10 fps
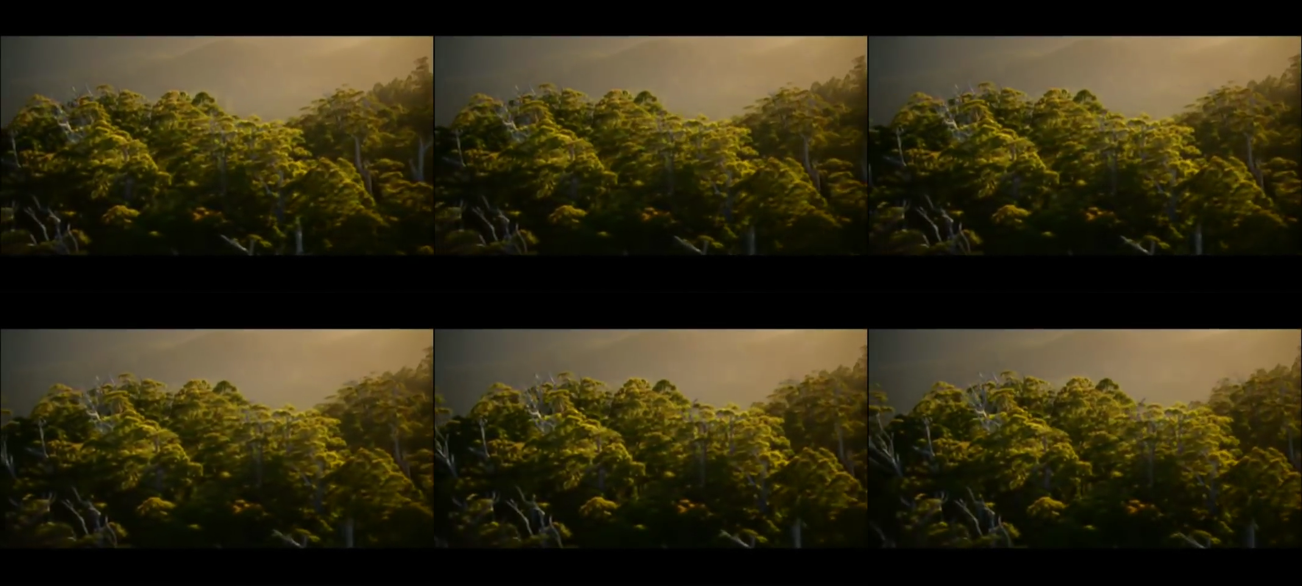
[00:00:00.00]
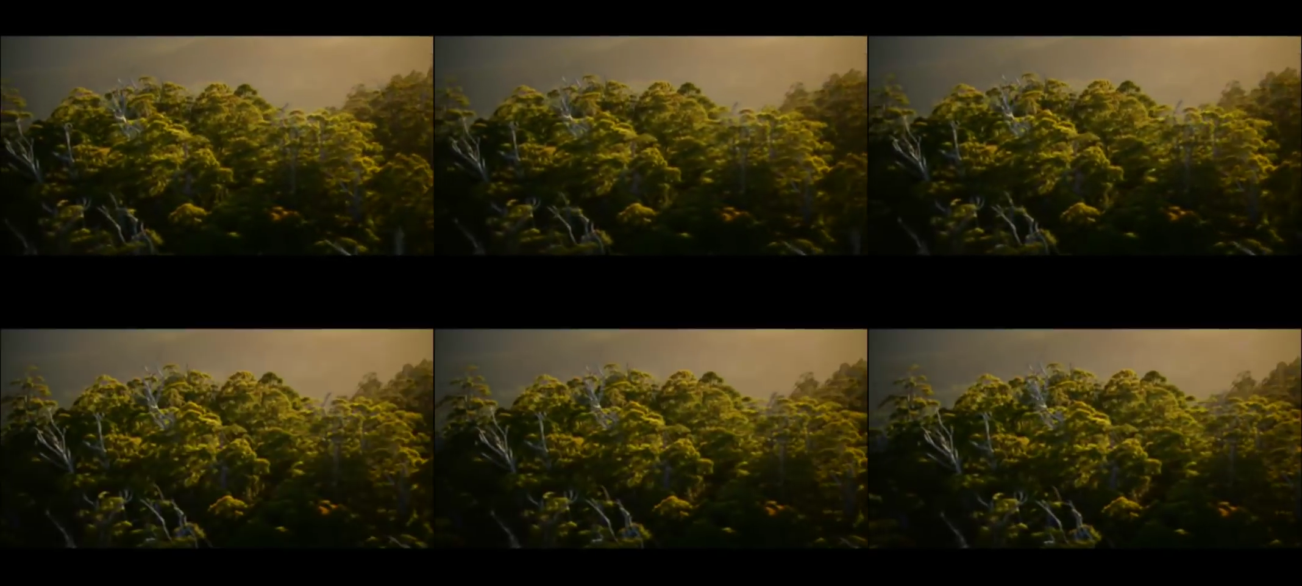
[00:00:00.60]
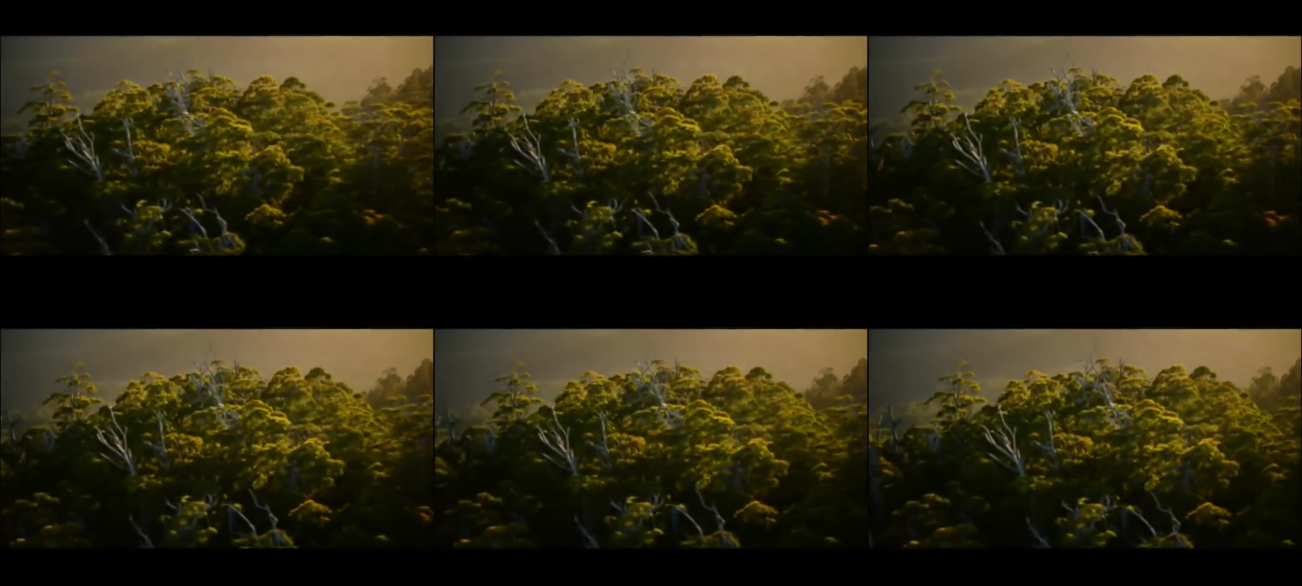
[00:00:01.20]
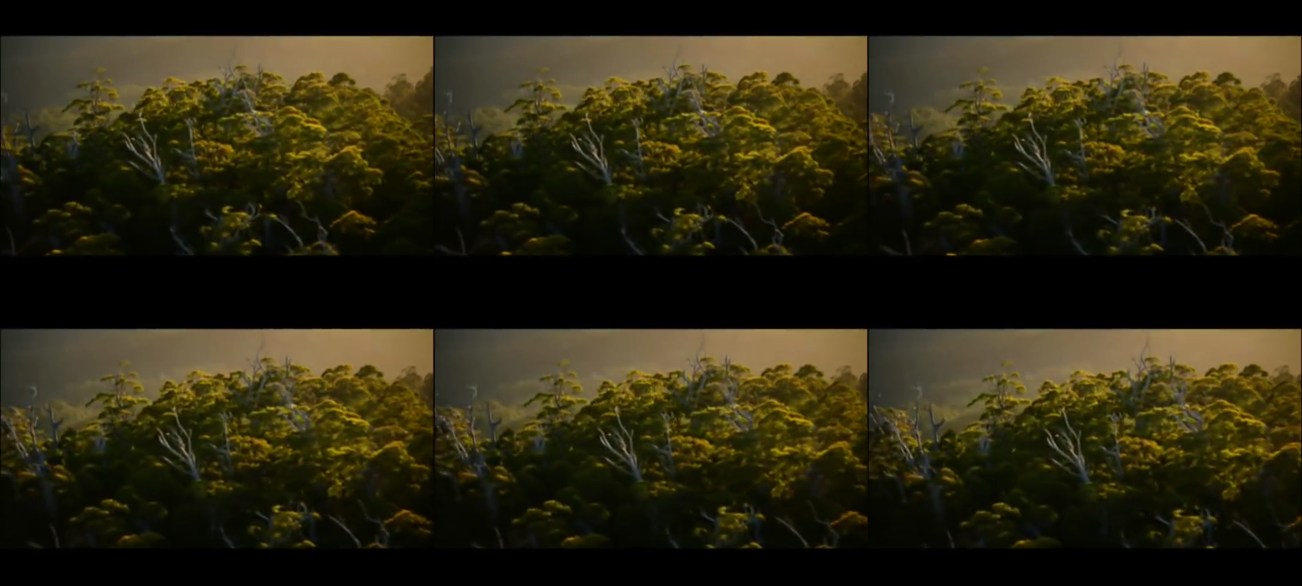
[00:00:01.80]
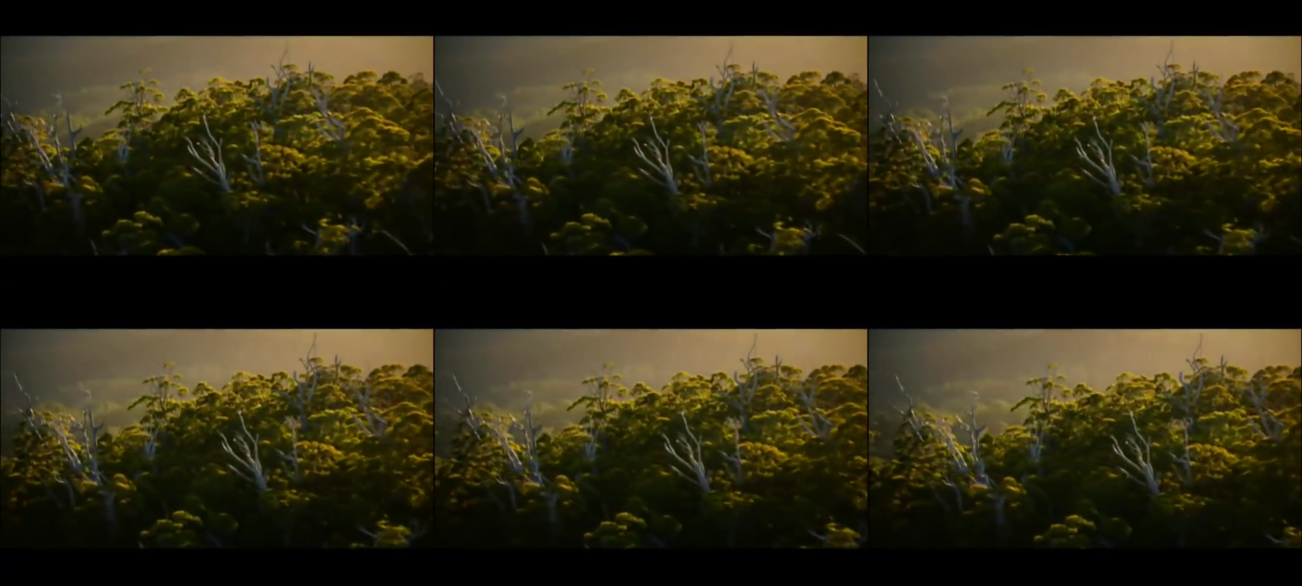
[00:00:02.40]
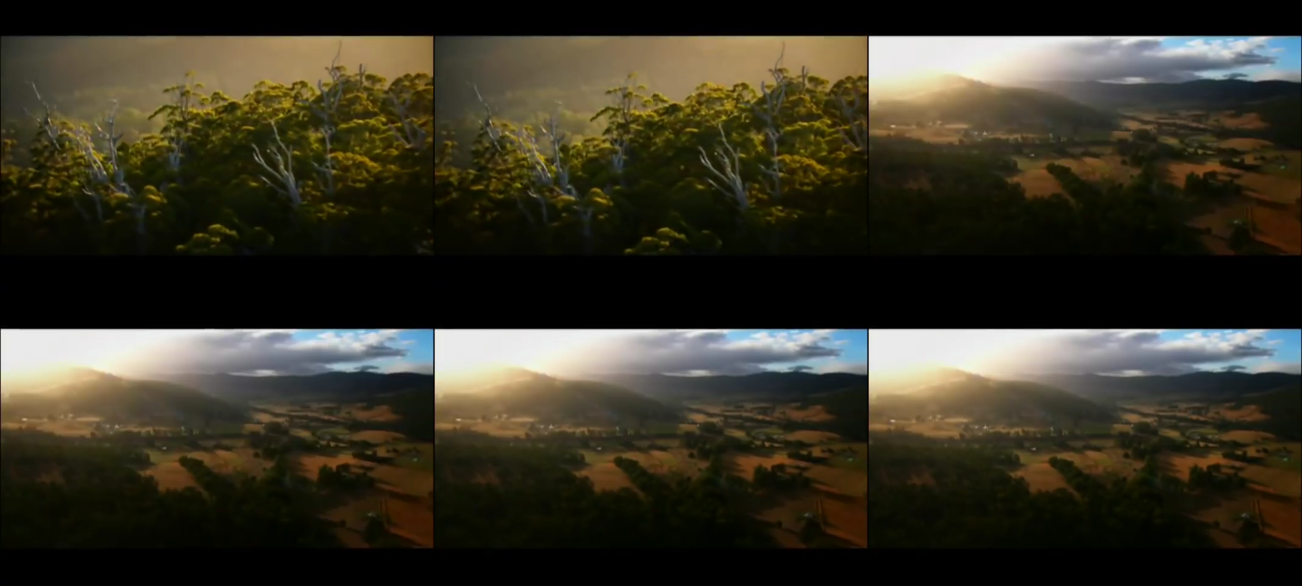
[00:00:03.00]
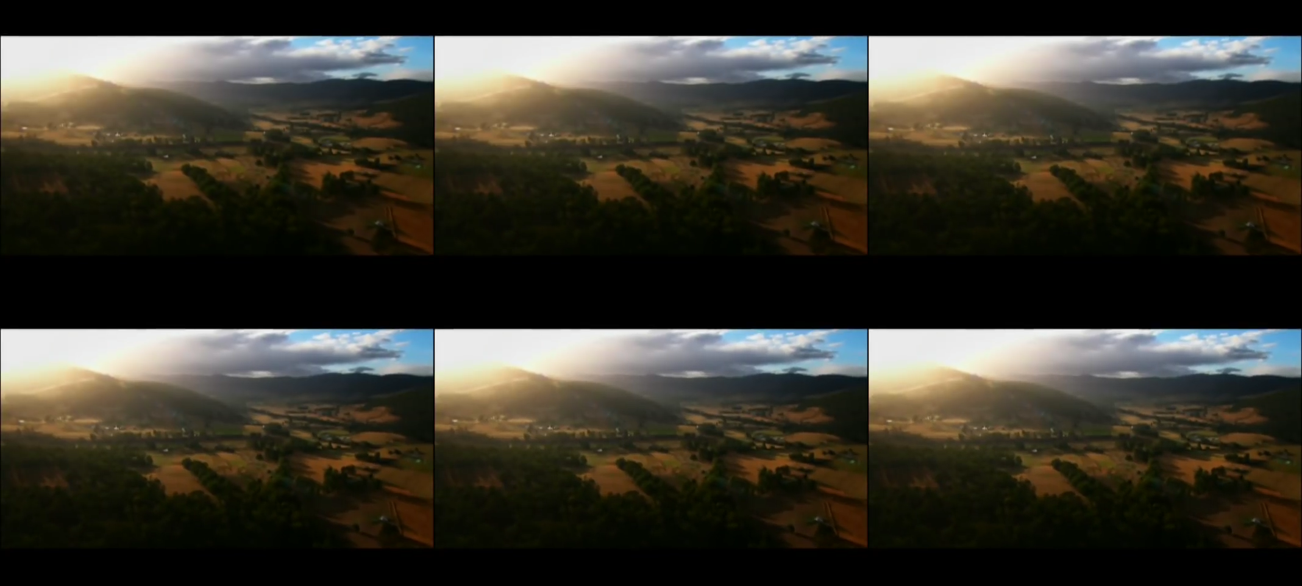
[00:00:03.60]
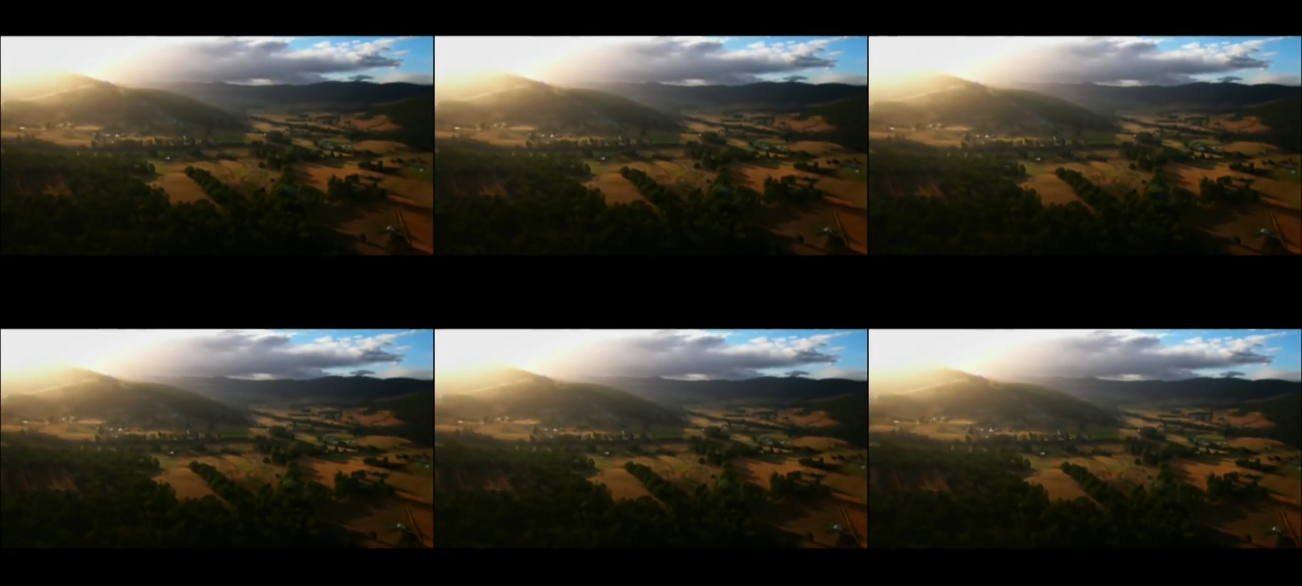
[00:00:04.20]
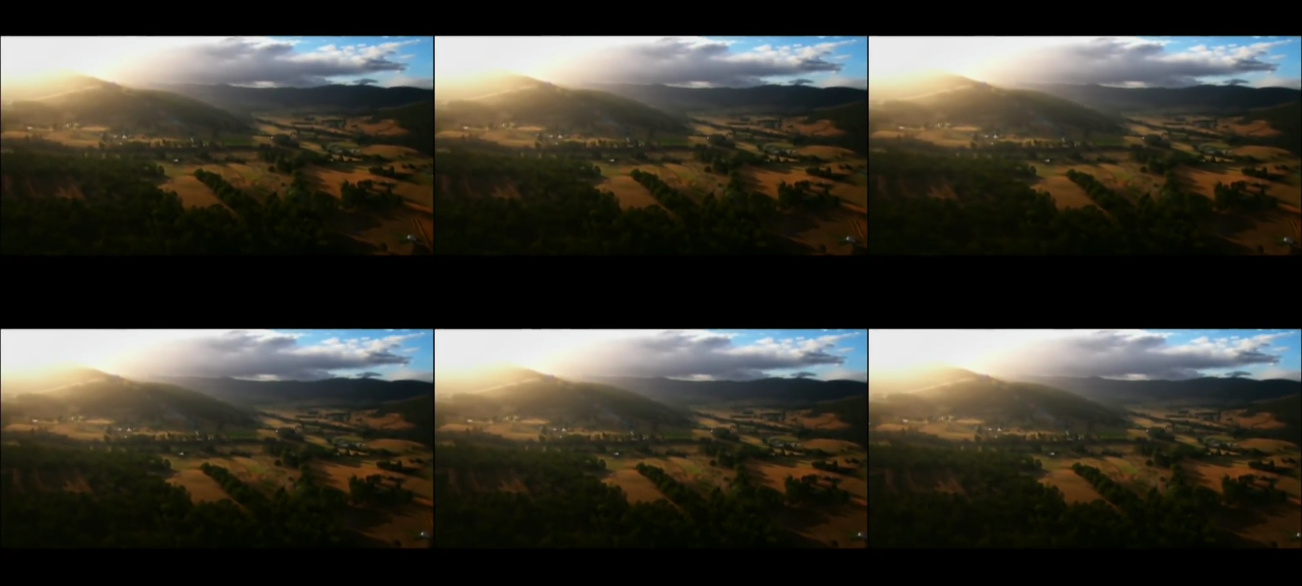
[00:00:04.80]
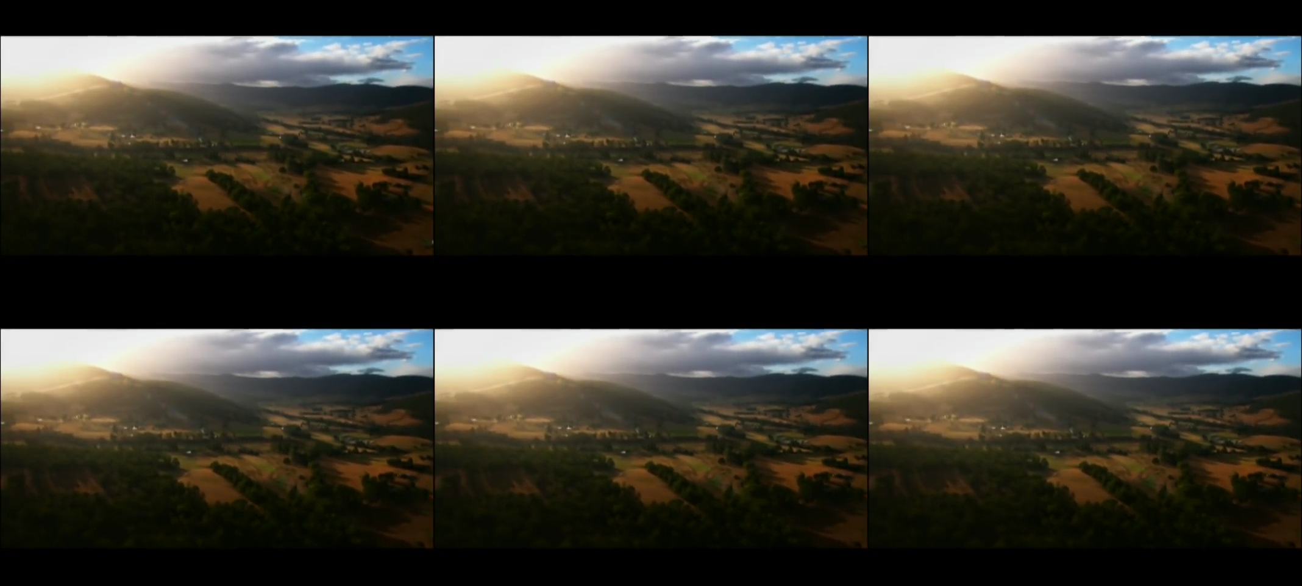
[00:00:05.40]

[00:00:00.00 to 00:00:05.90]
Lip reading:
No face is visible, so there are no lips to read.